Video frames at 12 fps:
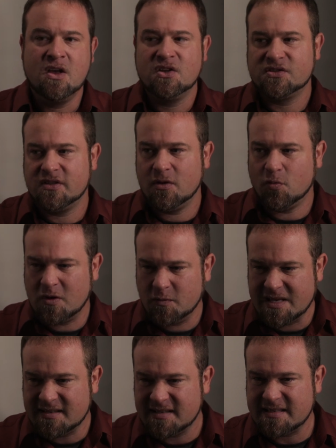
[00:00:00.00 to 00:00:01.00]
so that when
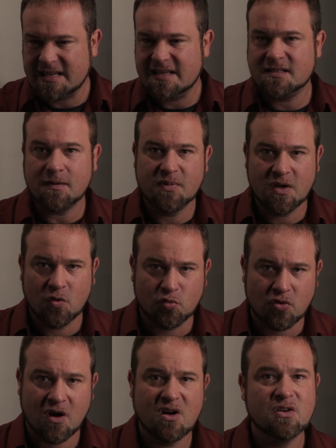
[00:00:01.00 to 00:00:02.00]
we see something
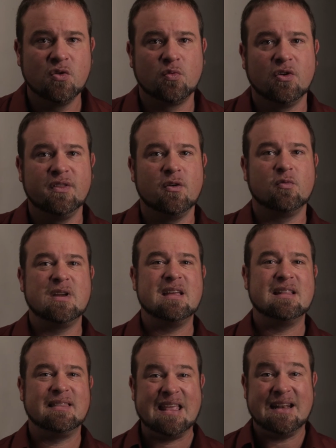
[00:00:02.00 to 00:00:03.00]
wrong in the world, that
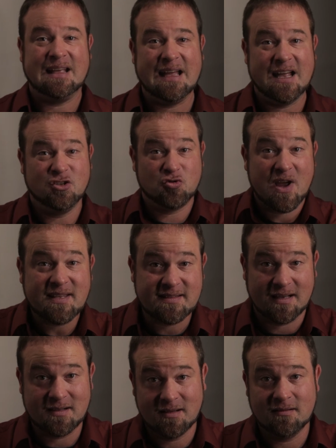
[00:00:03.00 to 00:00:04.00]
we then address
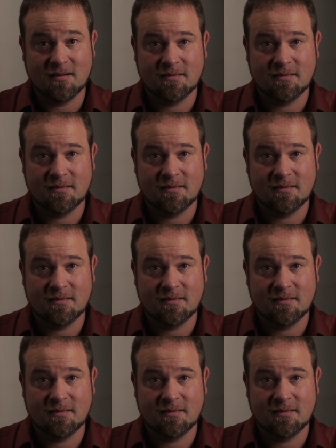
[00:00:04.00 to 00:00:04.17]
it.